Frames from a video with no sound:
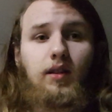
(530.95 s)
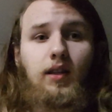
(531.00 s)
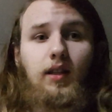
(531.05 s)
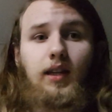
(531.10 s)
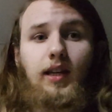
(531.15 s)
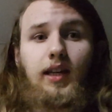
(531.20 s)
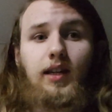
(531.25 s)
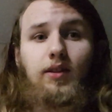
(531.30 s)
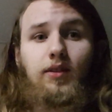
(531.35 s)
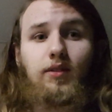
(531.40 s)

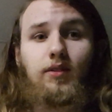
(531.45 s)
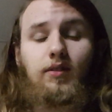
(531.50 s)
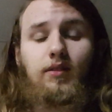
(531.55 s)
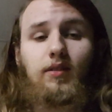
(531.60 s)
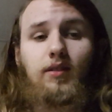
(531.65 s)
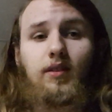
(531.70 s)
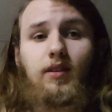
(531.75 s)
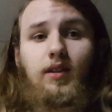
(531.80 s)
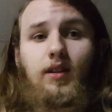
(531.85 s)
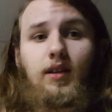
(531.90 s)
player.
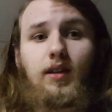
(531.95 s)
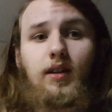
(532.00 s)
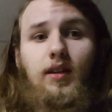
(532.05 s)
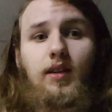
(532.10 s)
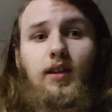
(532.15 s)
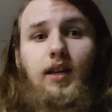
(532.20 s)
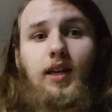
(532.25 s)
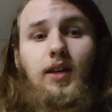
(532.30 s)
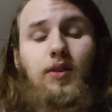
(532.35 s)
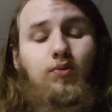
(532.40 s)

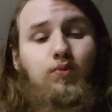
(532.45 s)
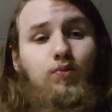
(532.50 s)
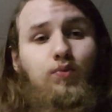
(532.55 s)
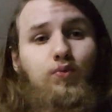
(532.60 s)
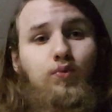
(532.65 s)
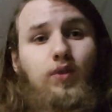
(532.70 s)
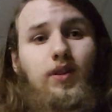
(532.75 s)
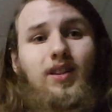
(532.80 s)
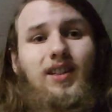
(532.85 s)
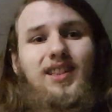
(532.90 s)
It
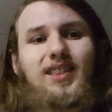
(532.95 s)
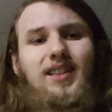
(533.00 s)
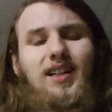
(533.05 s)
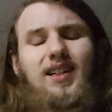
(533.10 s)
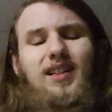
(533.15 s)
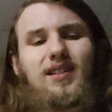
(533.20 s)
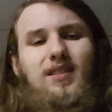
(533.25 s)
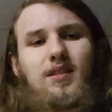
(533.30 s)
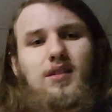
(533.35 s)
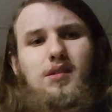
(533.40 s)
really
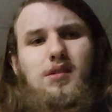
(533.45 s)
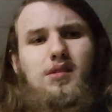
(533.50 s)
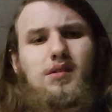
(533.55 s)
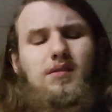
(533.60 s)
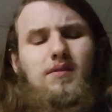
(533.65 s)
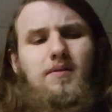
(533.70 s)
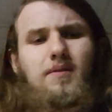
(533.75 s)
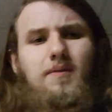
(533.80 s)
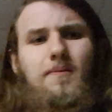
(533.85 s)
does.